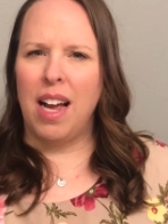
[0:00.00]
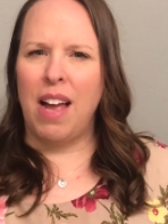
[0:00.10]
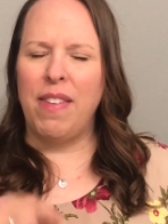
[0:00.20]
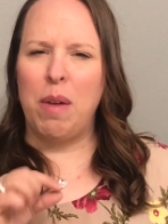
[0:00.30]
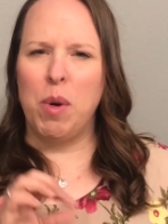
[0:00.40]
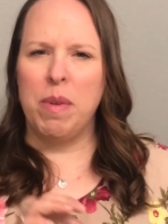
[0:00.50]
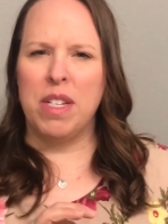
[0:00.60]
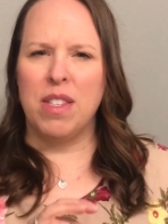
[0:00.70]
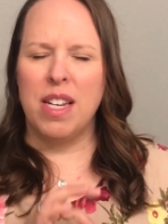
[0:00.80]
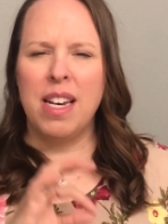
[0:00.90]
And that moment
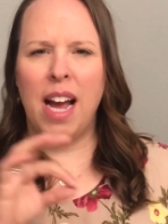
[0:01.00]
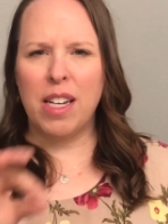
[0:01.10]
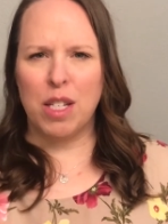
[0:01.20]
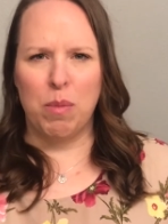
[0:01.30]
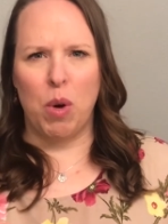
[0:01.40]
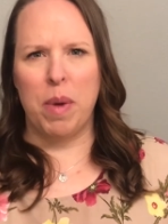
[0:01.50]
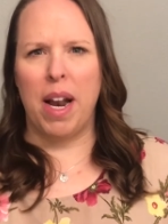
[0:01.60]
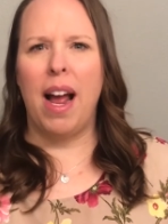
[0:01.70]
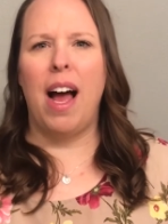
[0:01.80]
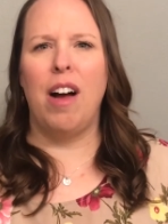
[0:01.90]
is the next
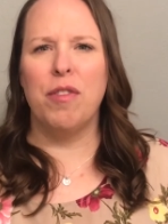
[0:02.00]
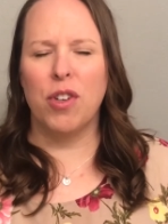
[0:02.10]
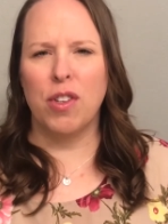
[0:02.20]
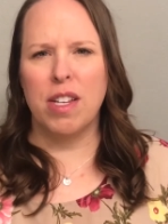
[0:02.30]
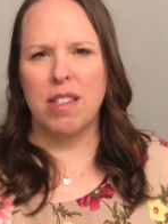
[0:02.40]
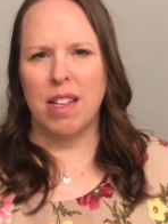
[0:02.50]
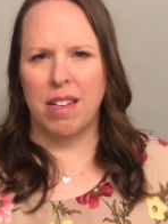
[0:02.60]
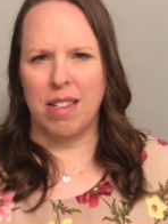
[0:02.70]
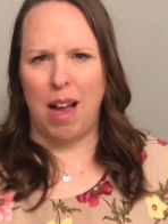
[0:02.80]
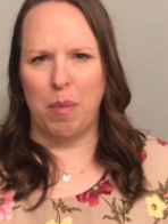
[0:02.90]
moment after these
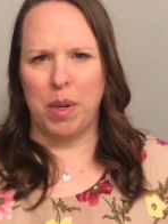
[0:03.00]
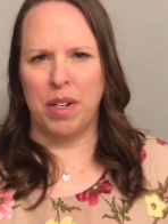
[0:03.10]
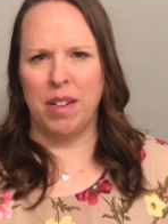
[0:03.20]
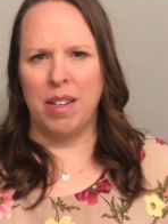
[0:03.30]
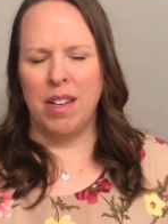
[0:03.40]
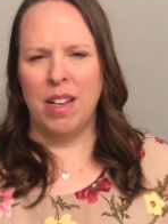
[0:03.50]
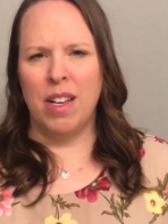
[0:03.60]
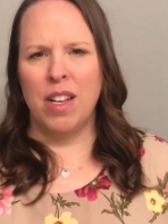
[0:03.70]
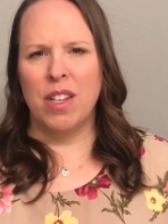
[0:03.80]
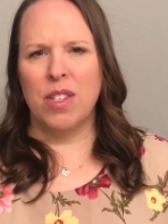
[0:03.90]
things happen.
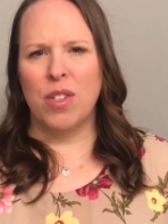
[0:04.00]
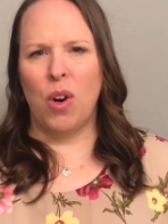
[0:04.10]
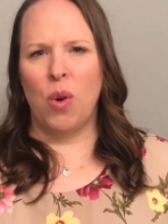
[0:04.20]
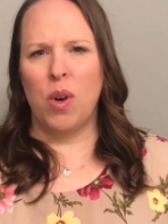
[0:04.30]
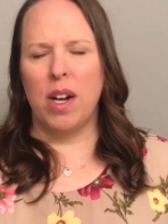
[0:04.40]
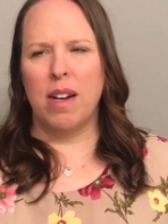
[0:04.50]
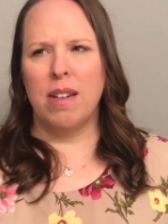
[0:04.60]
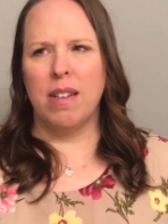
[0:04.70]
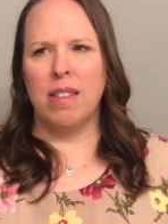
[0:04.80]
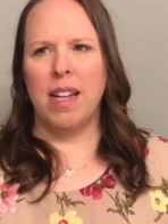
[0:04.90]
So
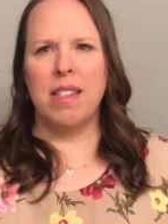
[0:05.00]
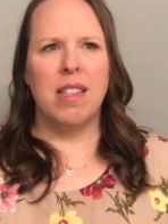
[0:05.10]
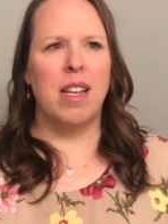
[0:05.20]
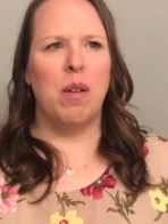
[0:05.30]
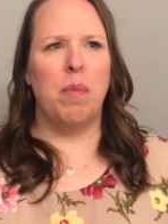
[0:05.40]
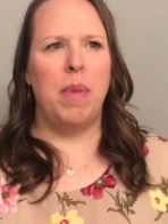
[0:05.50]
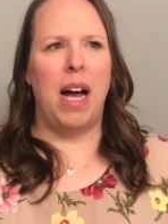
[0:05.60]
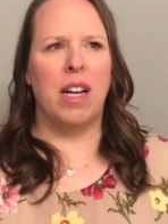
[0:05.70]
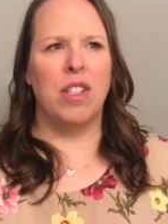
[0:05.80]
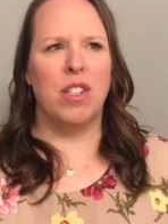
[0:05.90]
let's think
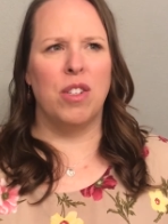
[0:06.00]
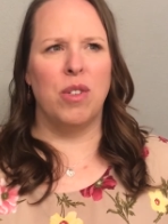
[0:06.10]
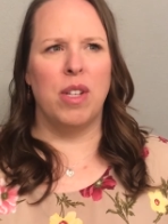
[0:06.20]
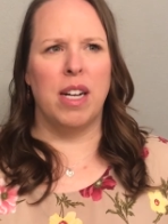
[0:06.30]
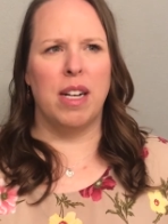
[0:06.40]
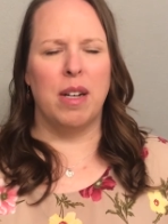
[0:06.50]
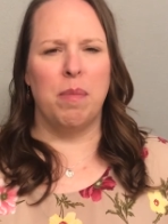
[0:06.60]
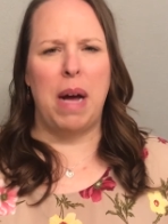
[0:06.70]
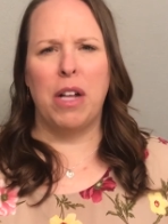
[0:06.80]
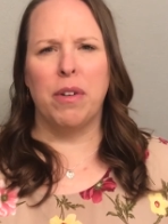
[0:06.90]
back to
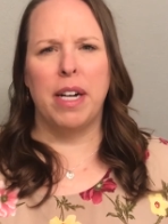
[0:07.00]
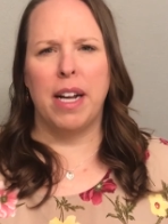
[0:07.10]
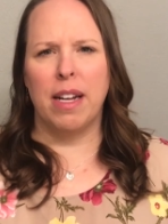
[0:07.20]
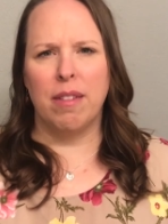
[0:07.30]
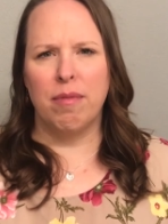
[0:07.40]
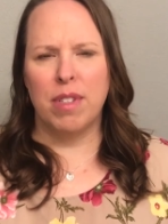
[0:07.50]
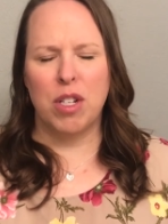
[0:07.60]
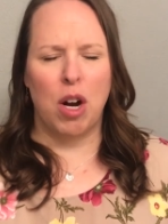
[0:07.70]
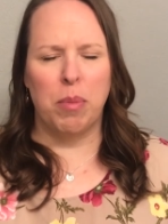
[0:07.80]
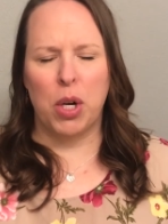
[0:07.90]
the ballerina
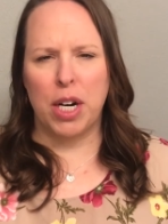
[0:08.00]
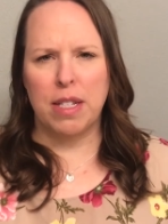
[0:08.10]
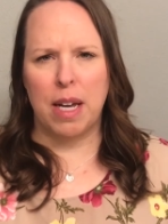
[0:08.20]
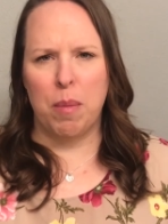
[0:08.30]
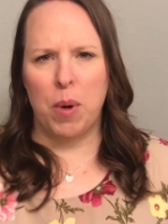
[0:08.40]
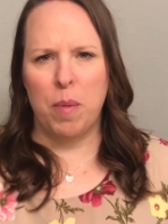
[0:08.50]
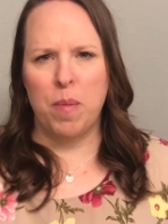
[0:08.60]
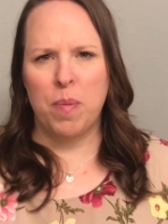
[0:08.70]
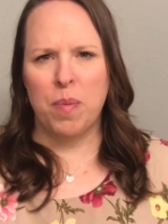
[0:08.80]
stomper example.